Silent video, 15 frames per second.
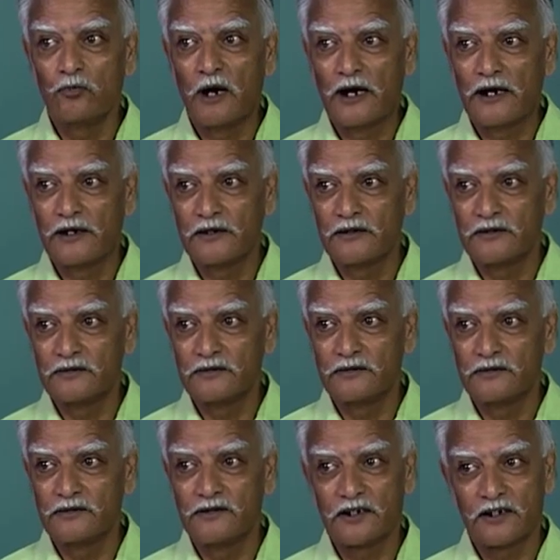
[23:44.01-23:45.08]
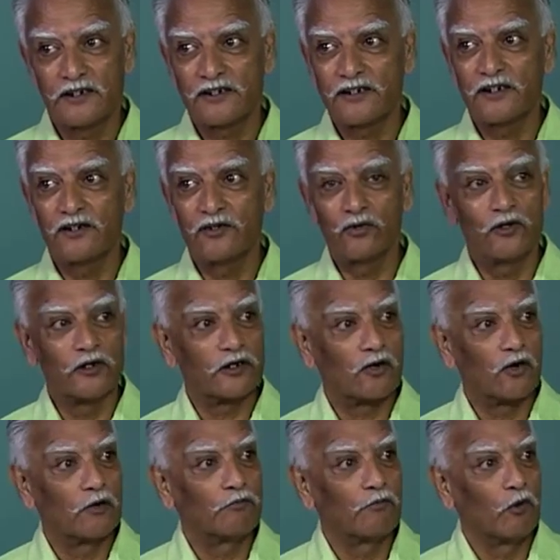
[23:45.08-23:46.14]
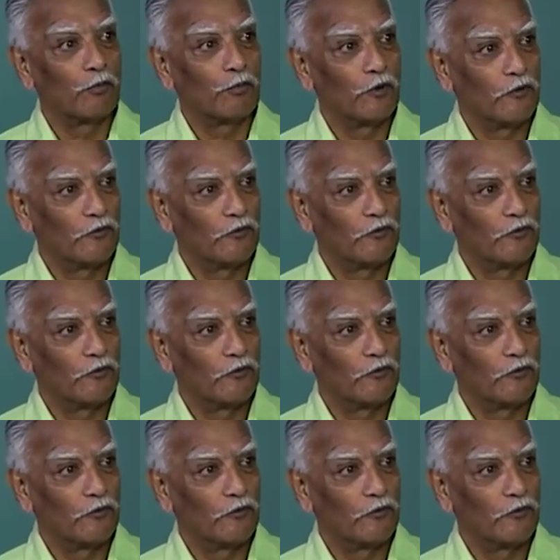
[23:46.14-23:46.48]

by the Christian ruler called Pope.